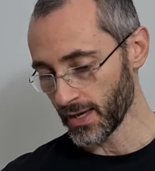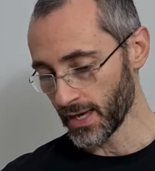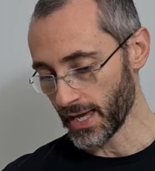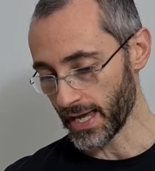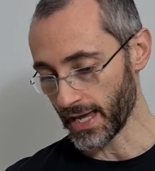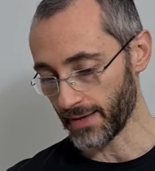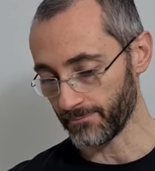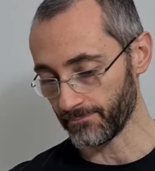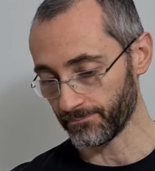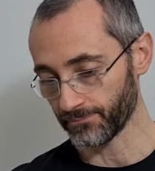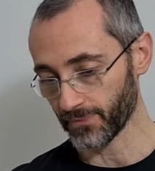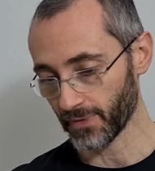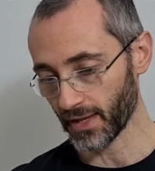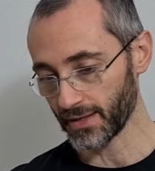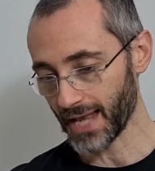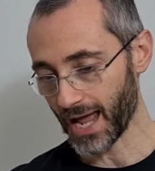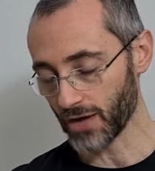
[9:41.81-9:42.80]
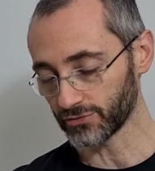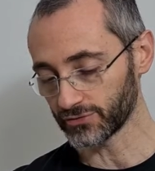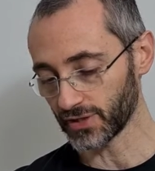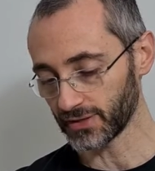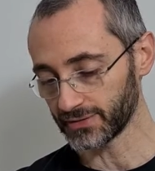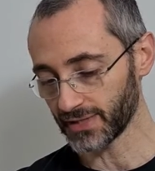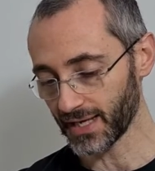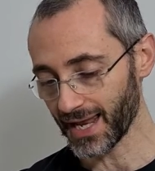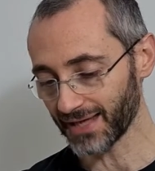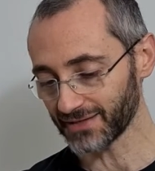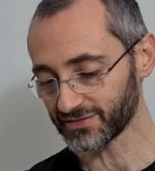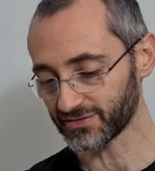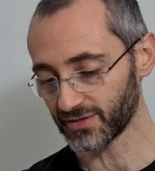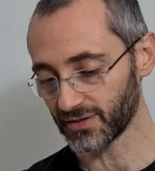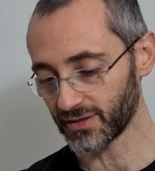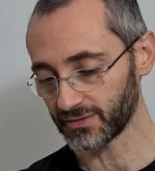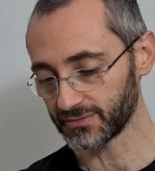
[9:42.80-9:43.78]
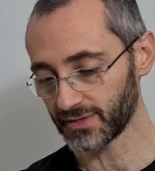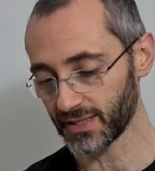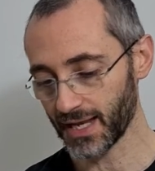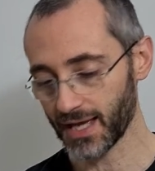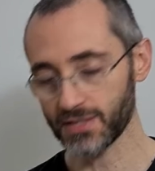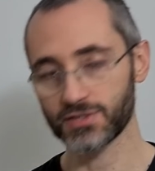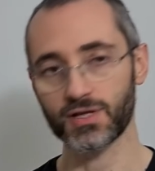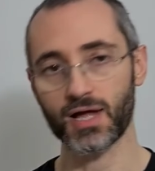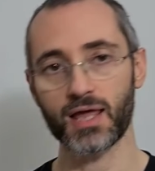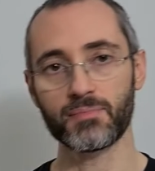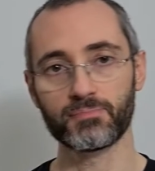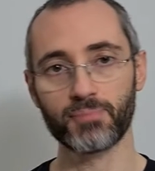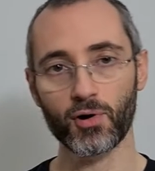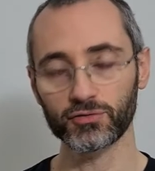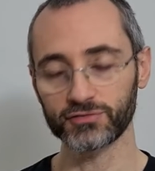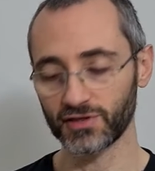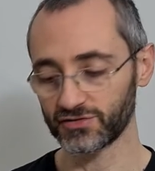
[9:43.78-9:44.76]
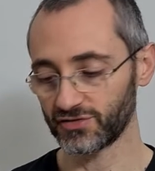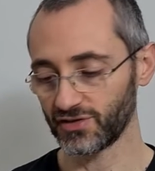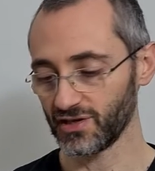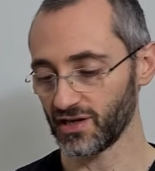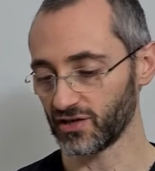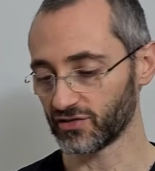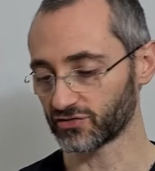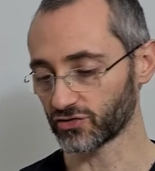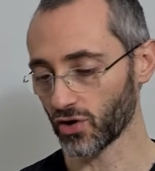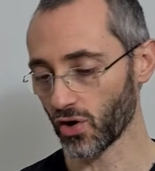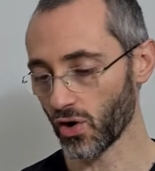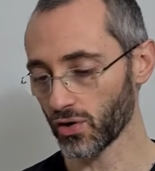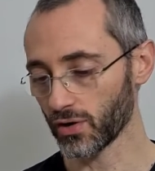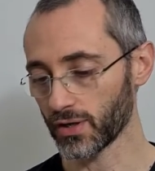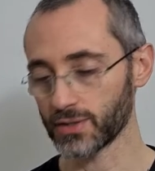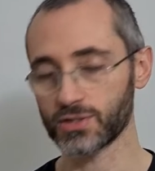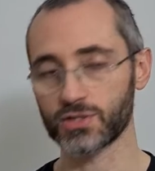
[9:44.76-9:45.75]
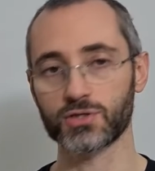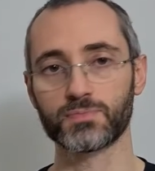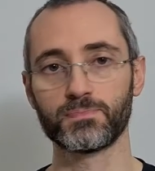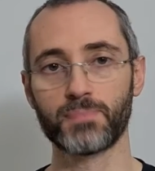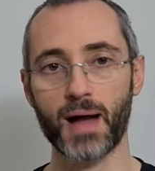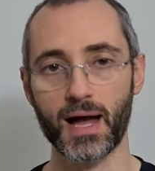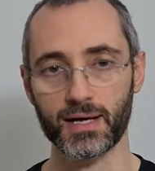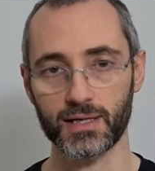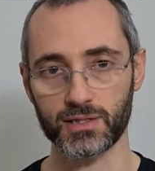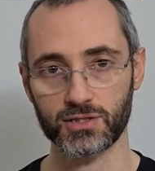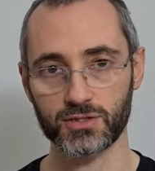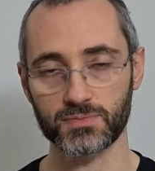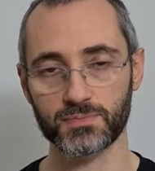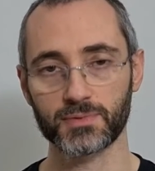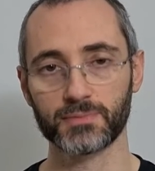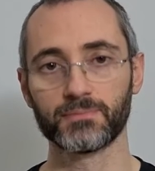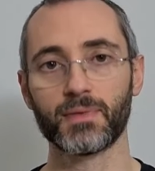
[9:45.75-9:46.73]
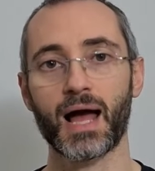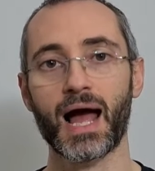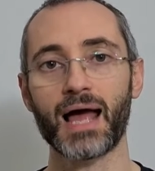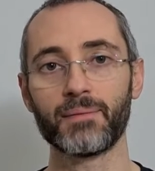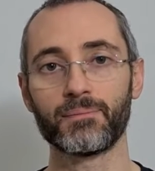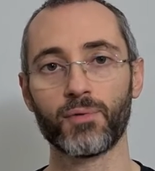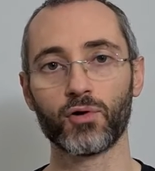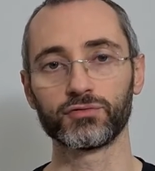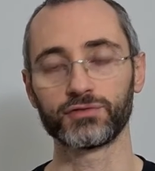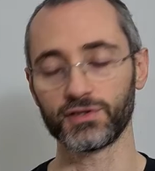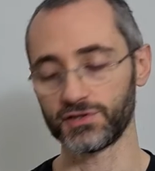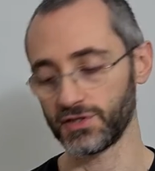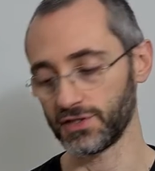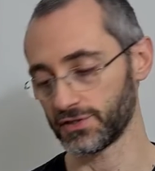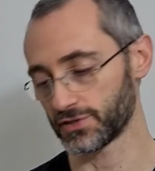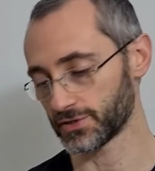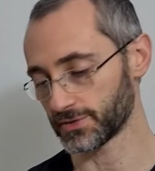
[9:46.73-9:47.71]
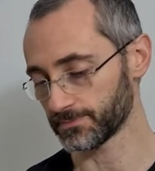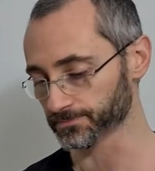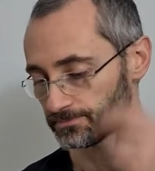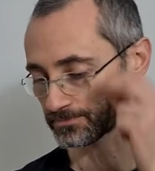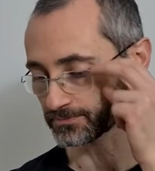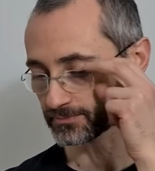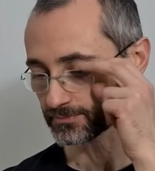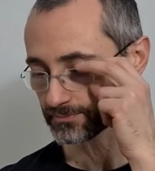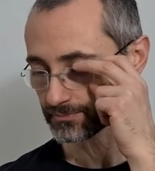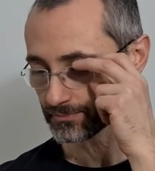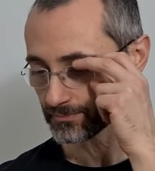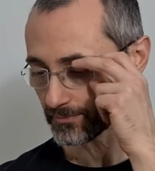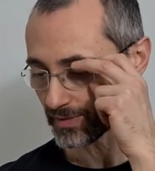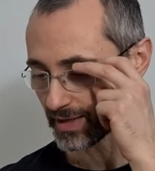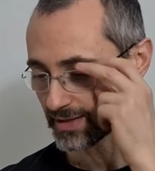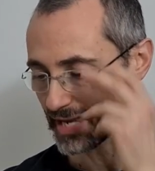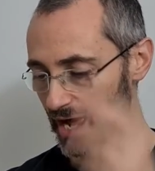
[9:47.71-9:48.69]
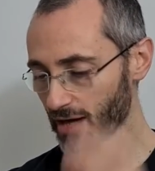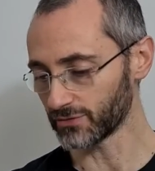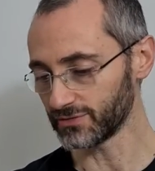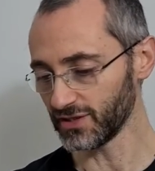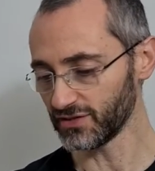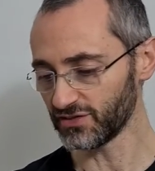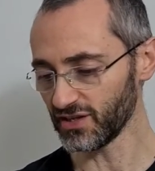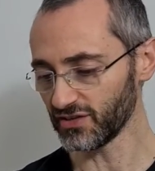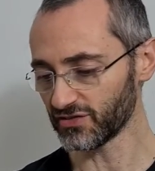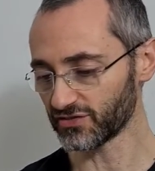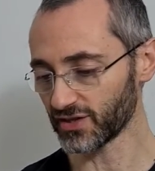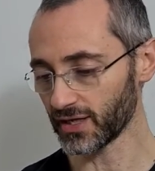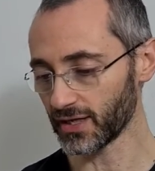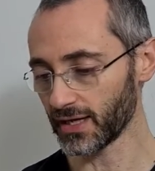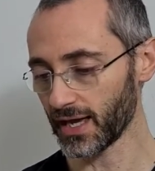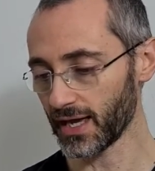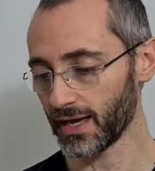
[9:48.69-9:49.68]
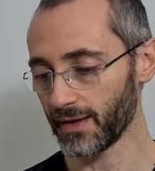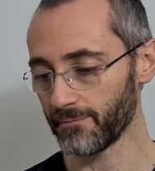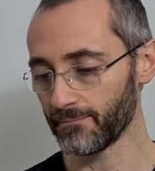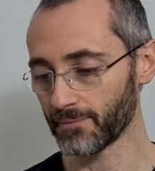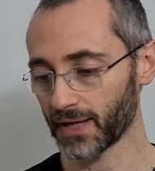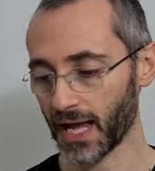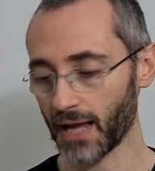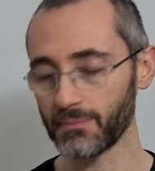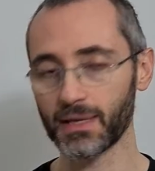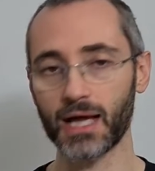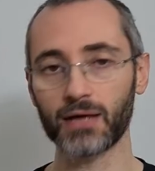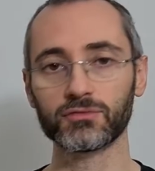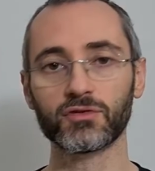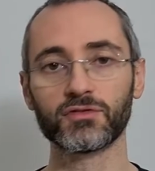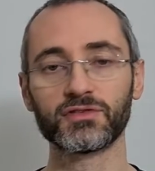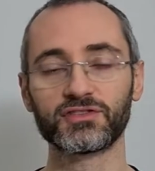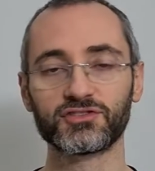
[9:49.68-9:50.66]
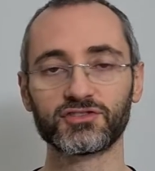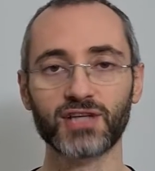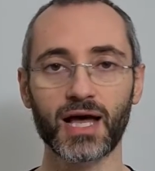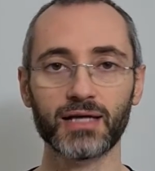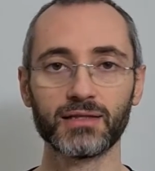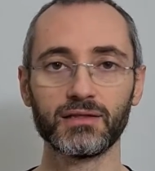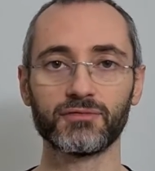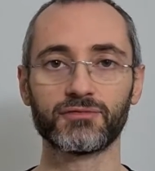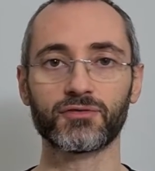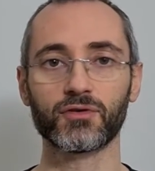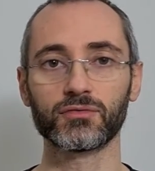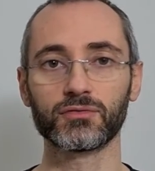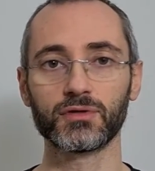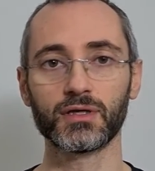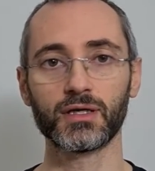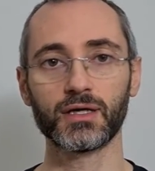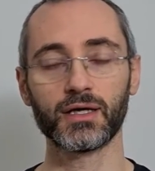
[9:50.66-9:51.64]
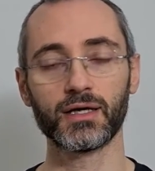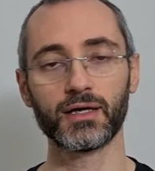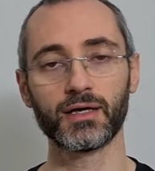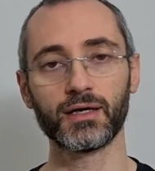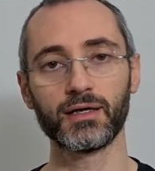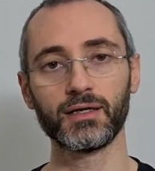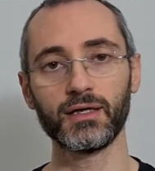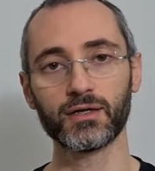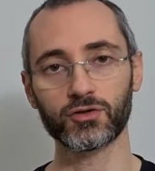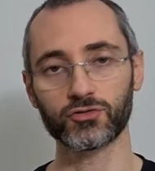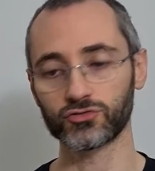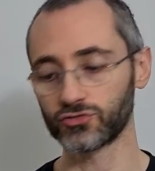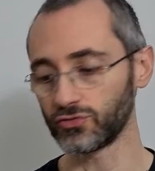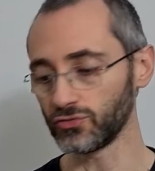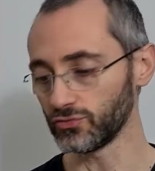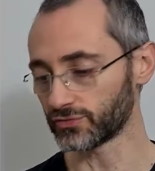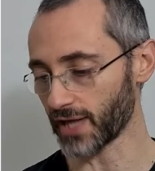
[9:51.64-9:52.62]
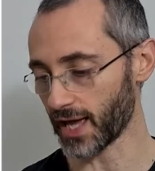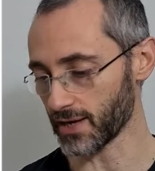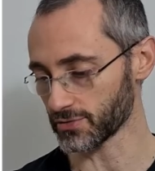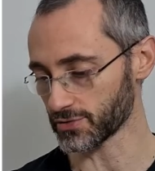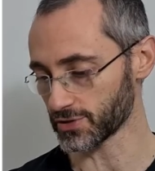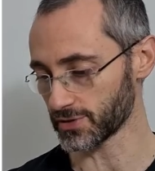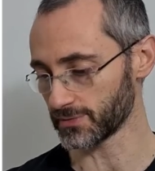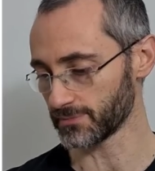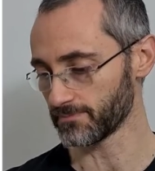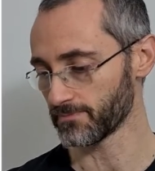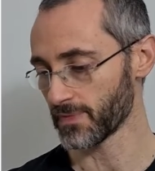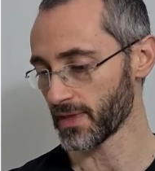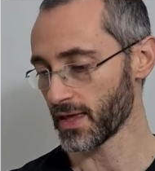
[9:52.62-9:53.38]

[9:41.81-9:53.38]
Now the last hypothesis is called spasm hypothesis. Now this is coming out of a study from the year 2000,